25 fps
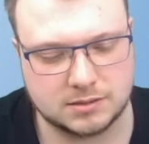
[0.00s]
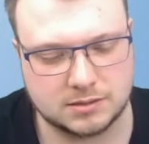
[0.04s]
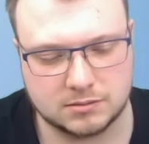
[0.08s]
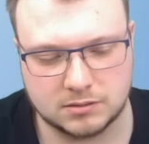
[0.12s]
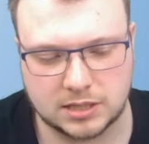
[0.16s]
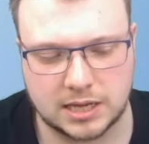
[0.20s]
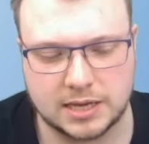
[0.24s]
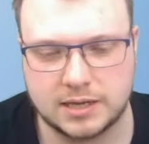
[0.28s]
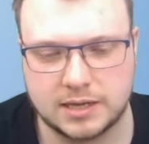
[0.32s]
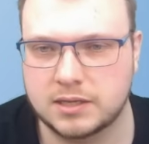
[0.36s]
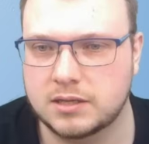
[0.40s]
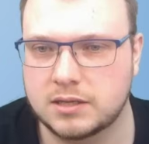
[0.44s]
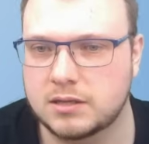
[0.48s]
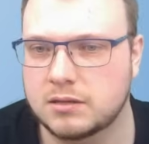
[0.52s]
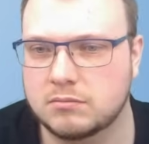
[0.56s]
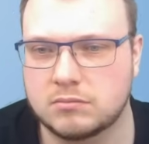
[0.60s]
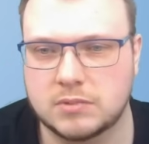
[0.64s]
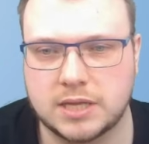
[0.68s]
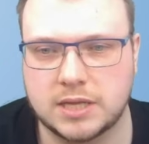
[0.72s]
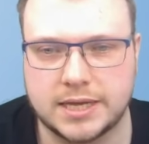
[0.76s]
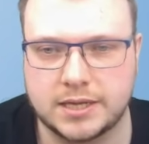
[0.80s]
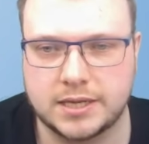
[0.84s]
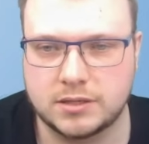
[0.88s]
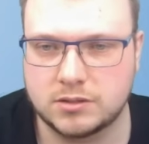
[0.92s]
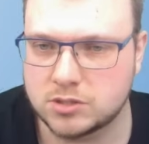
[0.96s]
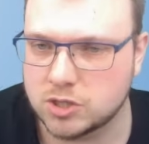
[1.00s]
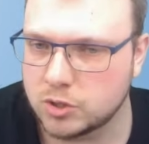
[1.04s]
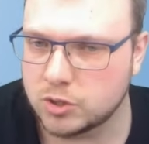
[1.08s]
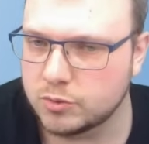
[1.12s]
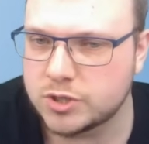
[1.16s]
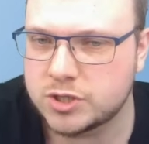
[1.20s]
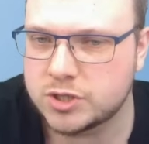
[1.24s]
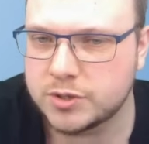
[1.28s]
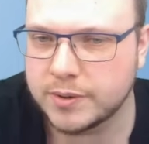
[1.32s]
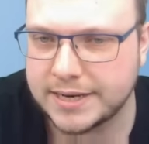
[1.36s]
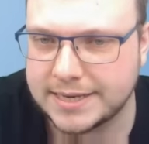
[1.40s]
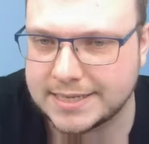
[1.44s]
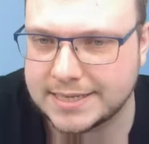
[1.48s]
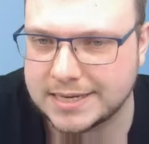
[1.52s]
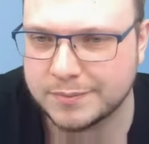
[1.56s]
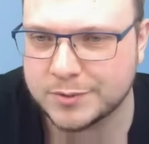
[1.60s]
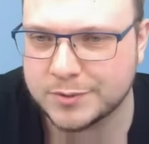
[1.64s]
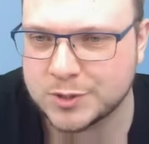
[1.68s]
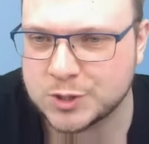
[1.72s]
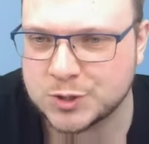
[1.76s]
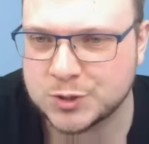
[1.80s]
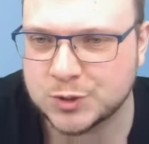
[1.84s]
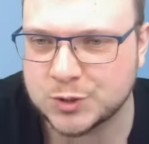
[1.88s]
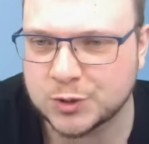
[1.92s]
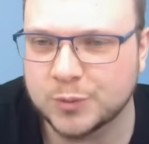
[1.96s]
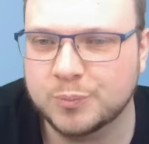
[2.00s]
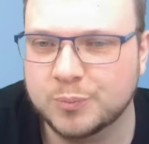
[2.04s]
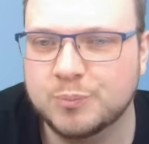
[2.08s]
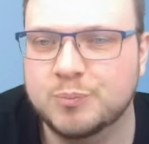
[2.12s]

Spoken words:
like they don't do any damage at all,